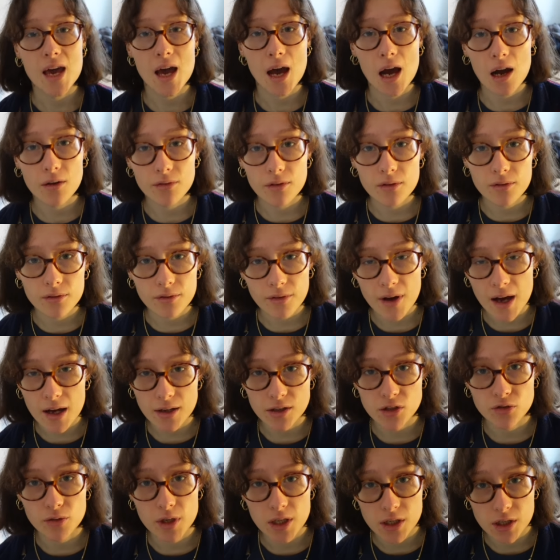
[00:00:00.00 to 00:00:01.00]
have in
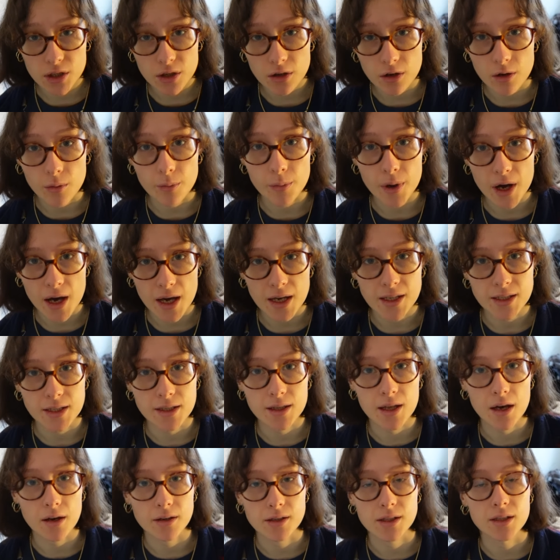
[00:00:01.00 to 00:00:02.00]
fact reached Europe by
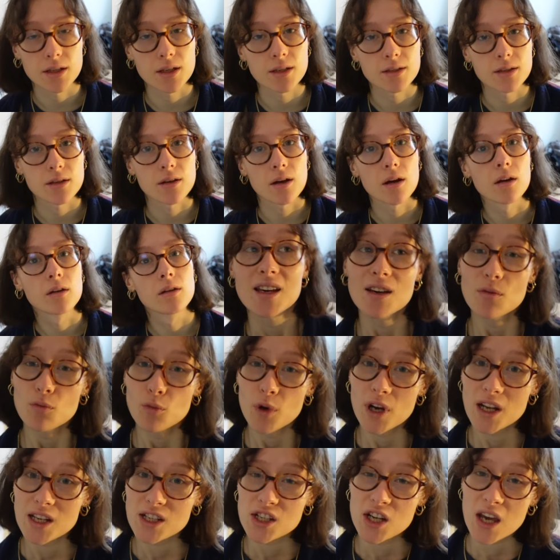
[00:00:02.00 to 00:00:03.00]
80,000 years ago. In
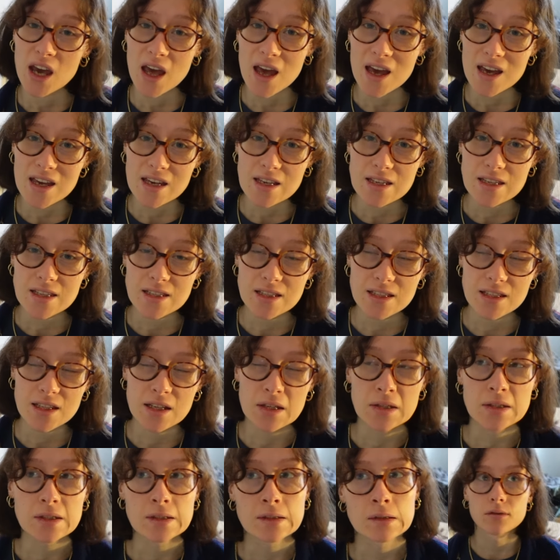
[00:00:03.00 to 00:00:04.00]
which case,
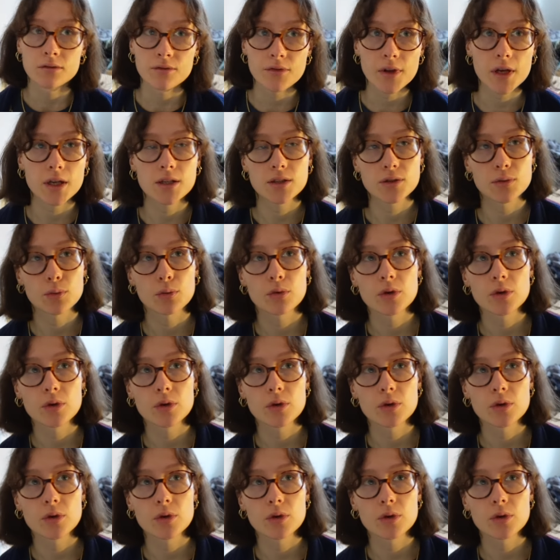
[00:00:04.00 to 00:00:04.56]
this